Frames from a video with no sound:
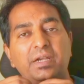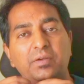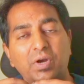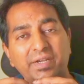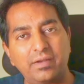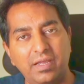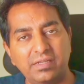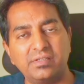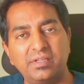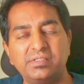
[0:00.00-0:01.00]
what it does
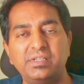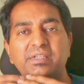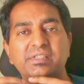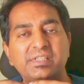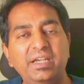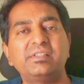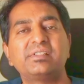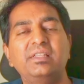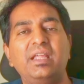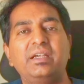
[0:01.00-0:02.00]
is it sends
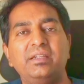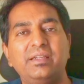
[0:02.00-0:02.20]
that